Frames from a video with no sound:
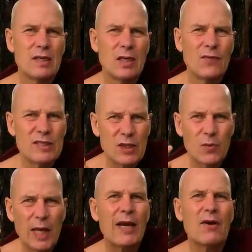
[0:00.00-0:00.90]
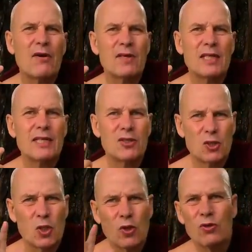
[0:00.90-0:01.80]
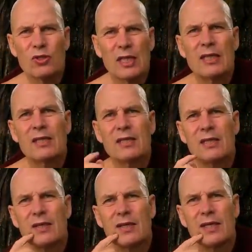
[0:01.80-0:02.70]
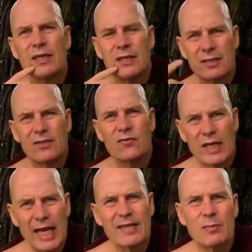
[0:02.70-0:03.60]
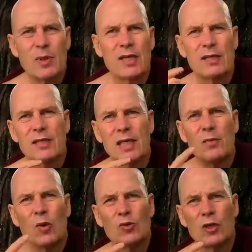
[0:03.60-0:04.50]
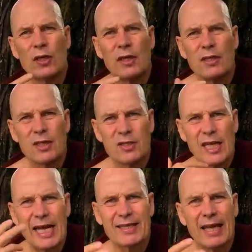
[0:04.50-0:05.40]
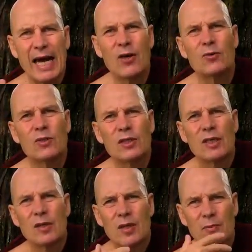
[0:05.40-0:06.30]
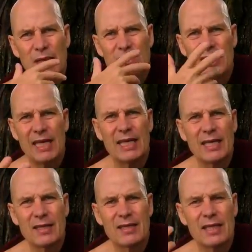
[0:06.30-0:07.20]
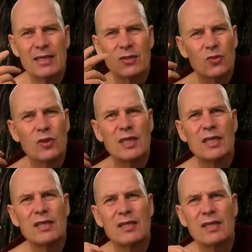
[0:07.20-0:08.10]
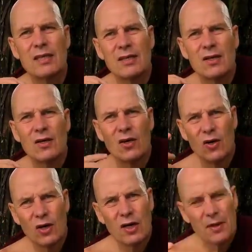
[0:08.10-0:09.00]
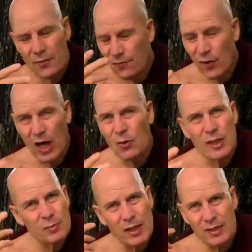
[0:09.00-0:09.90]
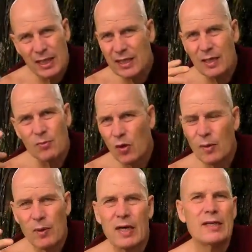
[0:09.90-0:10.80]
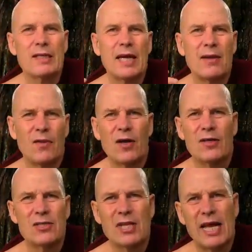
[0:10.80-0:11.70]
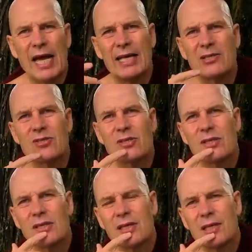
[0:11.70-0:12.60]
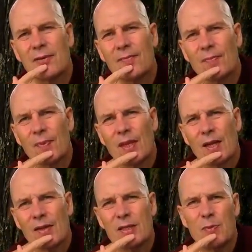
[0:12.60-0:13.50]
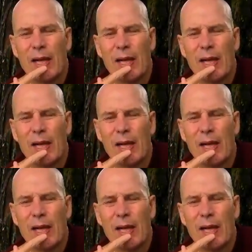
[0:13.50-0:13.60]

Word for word: if it's aware of it and just looks at it, doesn't react upon it emotionally, doesn't act it out by saying anything, doing anything, or follow it by thinking more upon it along these lines, these